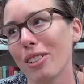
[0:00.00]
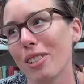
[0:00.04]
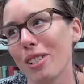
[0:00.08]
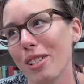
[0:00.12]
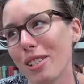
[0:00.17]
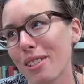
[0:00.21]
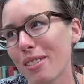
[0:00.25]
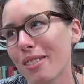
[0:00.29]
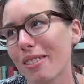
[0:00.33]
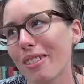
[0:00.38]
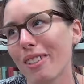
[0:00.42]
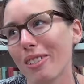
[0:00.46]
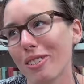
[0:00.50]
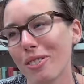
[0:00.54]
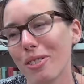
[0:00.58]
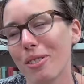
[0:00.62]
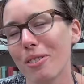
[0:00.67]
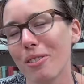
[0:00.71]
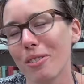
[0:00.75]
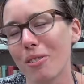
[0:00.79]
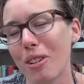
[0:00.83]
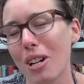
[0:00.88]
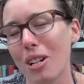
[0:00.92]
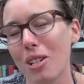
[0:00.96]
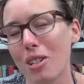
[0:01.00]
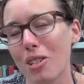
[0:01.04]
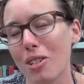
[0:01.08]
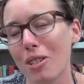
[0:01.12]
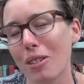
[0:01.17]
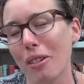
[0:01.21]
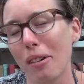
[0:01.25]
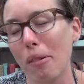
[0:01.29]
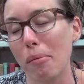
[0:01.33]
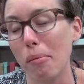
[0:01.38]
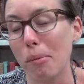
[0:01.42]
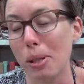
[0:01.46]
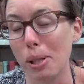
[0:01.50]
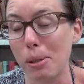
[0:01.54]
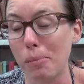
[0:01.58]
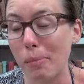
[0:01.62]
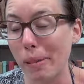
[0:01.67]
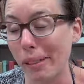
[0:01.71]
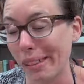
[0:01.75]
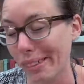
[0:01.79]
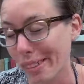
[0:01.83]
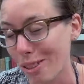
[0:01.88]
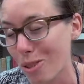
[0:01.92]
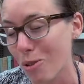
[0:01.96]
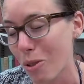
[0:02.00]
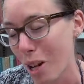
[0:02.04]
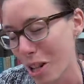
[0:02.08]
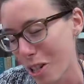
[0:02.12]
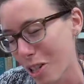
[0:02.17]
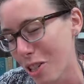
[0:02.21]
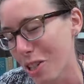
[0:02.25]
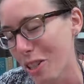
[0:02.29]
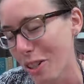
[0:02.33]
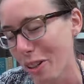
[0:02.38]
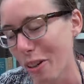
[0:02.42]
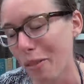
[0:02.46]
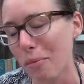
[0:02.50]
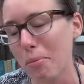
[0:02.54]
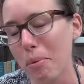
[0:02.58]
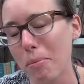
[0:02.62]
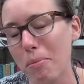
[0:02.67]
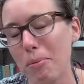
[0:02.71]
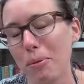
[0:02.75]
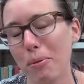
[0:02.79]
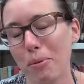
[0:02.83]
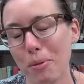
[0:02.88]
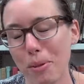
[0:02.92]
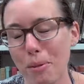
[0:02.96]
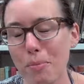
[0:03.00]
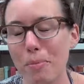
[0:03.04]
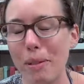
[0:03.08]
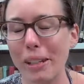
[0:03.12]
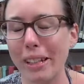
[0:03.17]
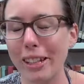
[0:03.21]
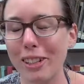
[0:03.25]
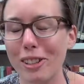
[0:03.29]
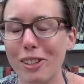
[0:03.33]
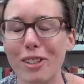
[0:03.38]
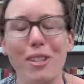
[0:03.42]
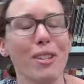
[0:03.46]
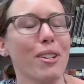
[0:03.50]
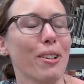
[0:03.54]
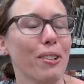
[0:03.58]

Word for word: it's also tragedy of books, but the tragedy of people was bigger.